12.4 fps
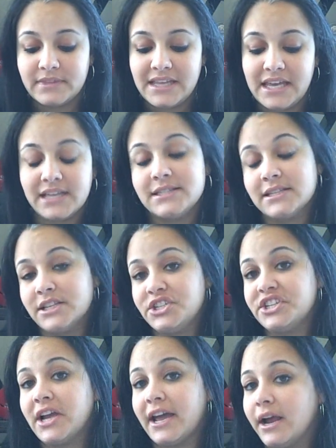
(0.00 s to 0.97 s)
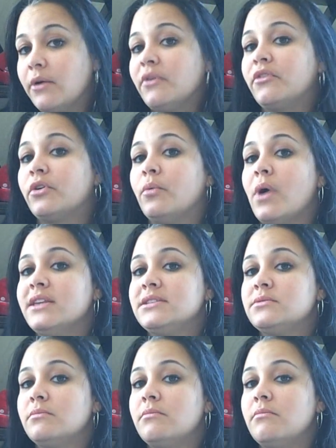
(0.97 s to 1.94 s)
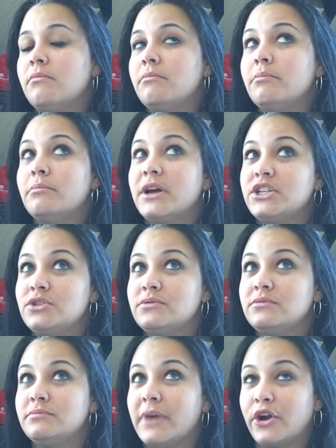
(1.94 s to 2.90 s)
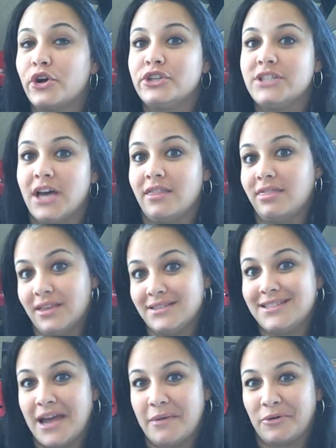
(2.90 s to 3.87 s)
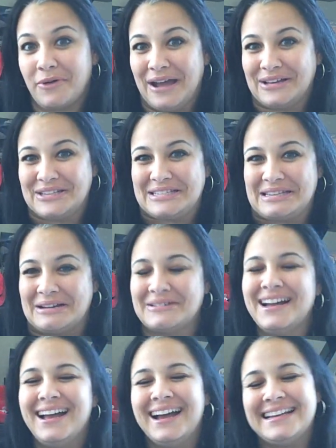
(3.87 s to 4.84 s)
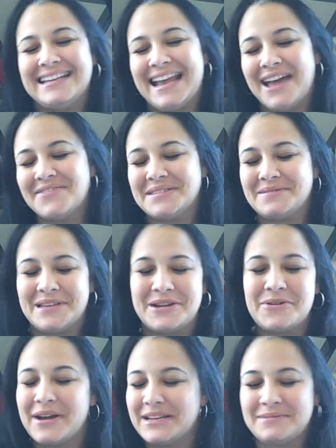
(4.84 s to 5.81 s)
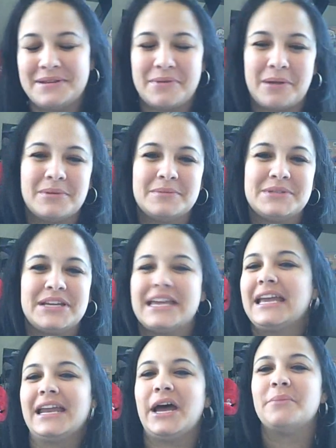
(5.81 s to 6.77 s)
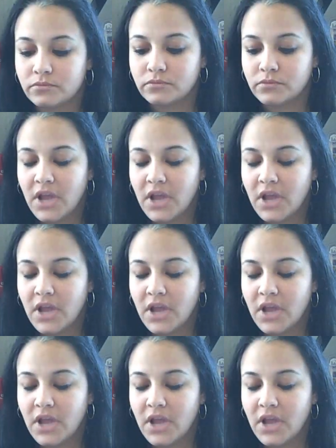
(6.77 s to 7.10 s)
The installation guide, however, was much better done this time around, so didn't have quite as many problems hooking it up.